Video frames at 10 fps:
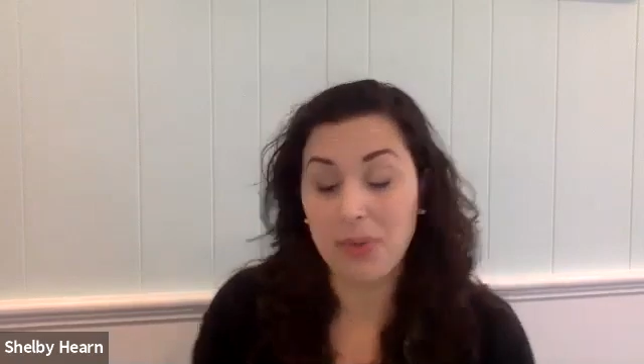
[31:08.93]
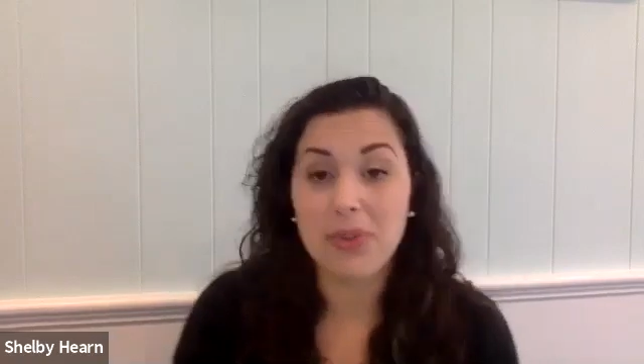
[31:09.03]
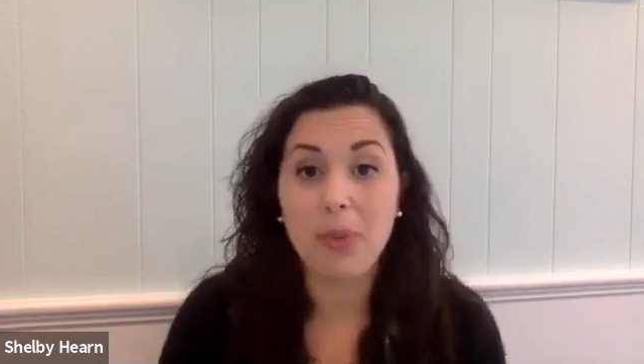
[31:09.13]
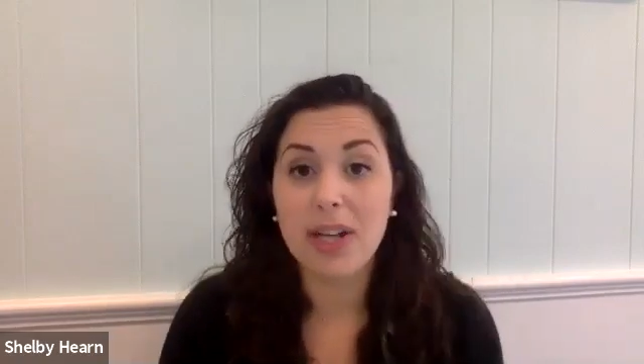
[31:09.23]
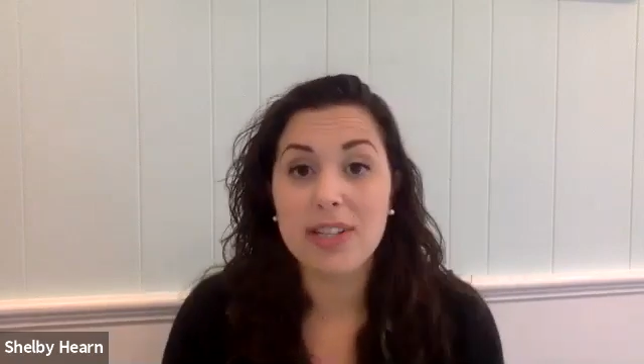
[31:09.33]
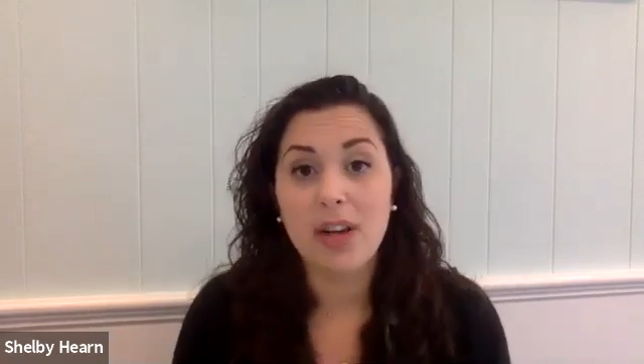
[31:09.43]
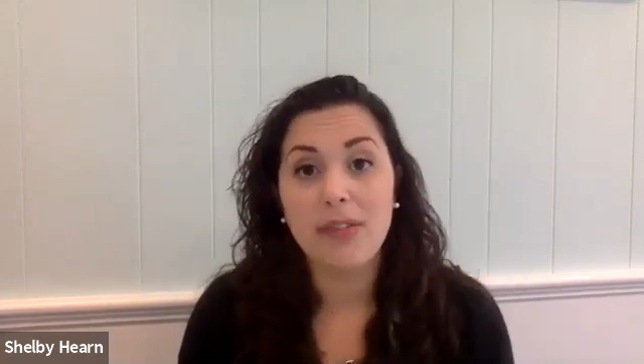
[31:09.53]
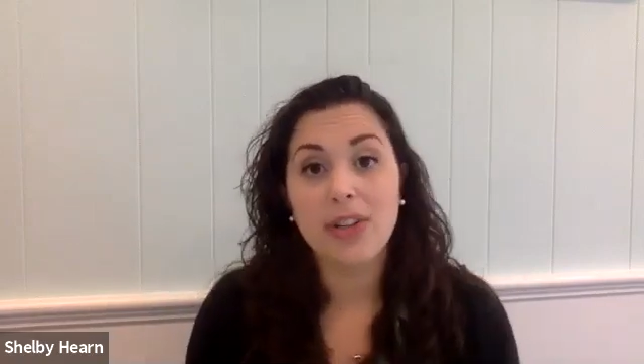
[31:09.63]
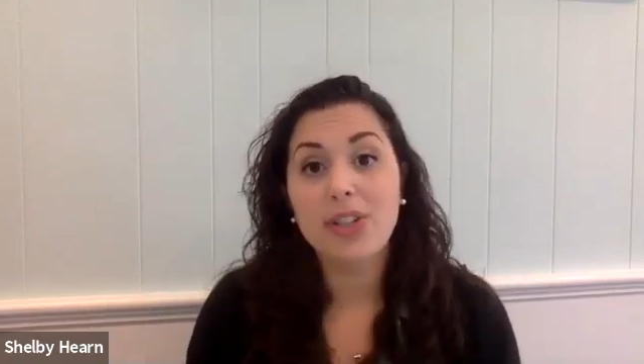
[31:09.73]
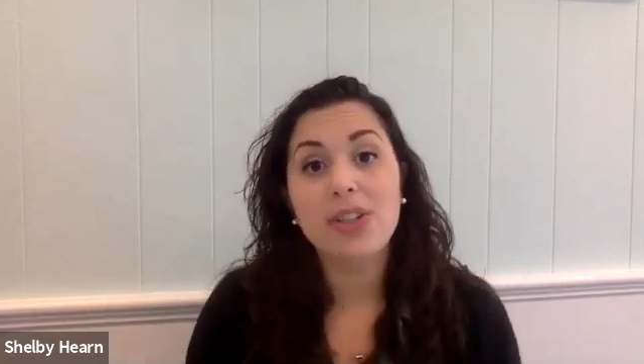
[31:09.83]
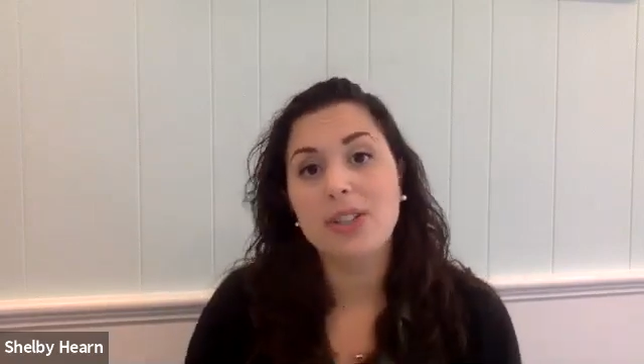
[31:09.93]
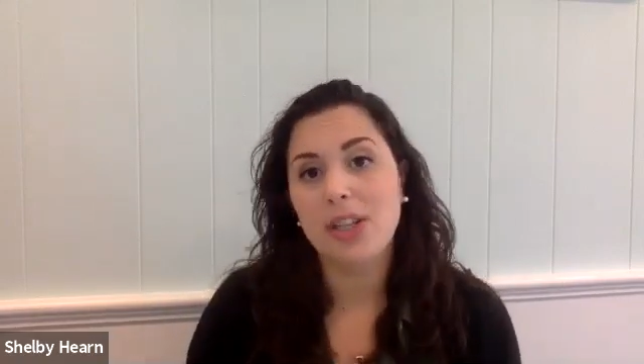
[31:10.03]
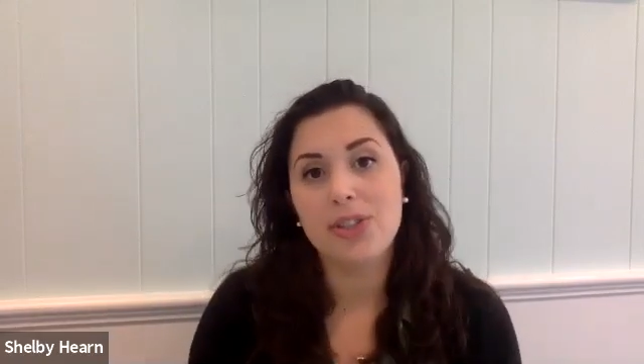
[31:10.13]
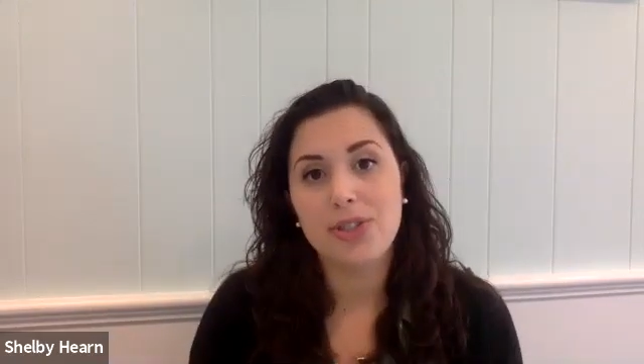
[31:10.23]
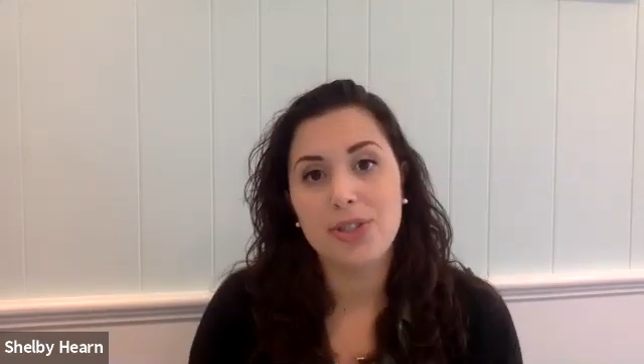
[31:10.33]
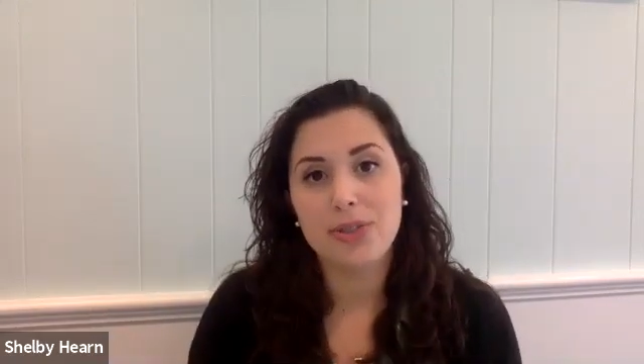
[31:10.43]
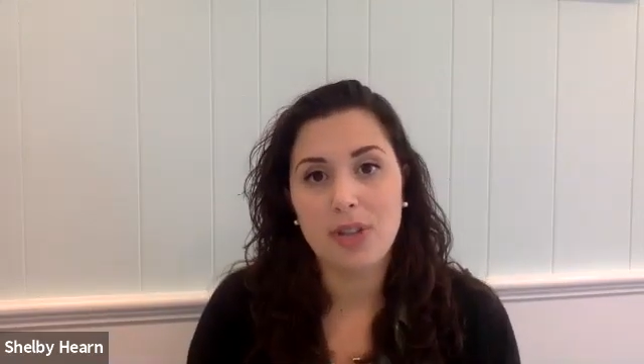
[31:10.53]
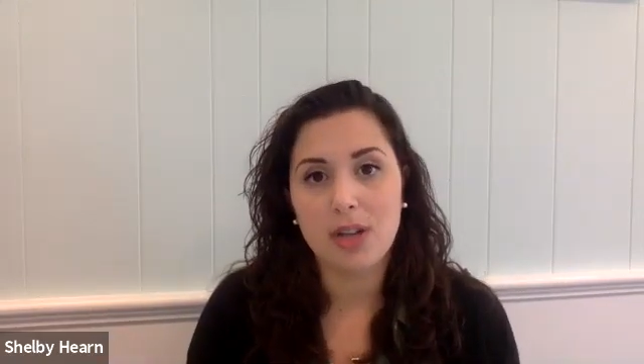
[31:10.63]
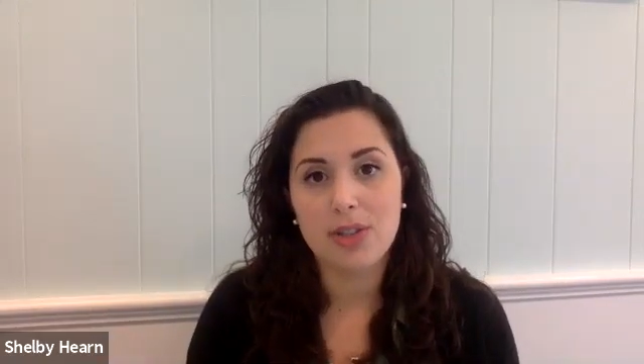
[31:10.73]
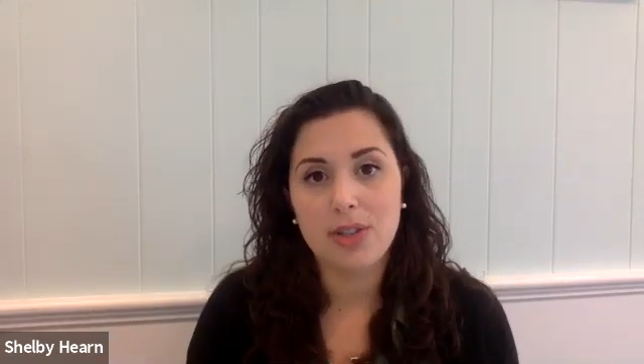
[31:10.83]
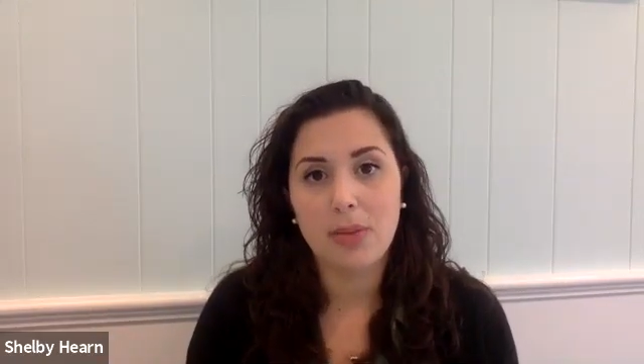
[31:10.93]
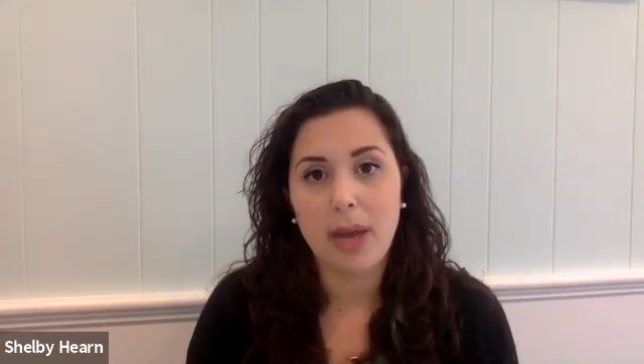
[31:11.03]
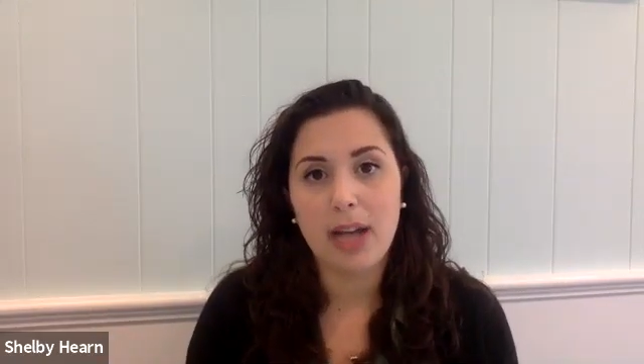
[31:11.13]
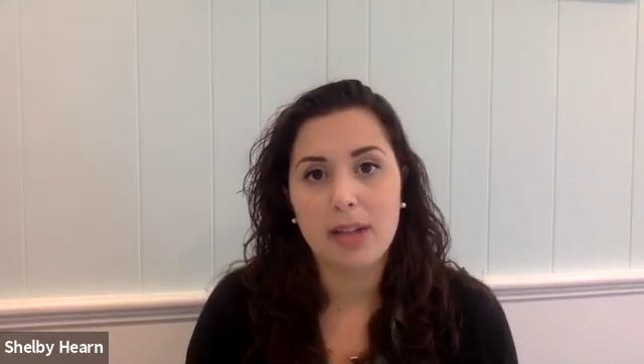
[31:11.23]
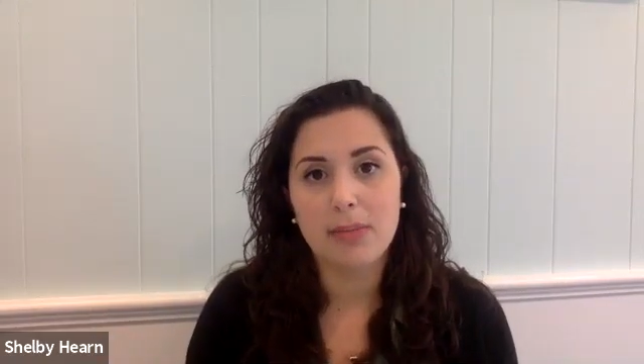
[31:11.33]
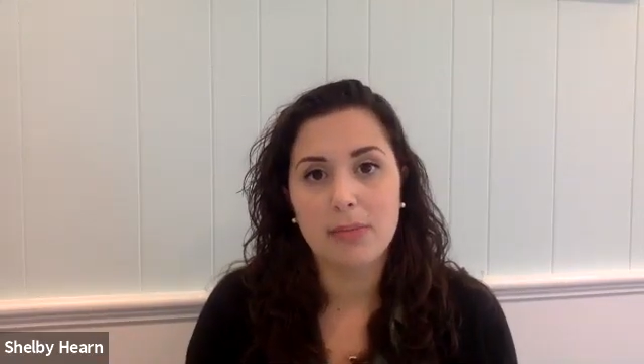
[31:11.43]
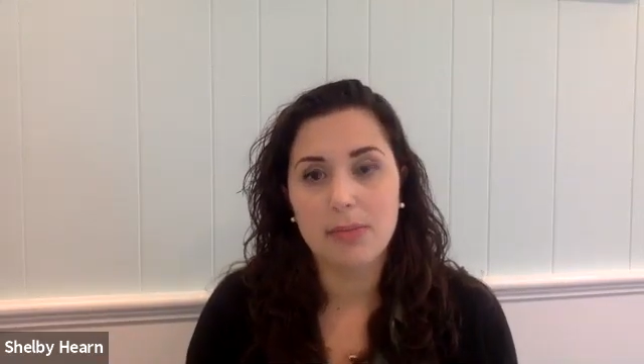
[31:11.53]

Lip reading: the wine's not very good, and then you choose not to go back and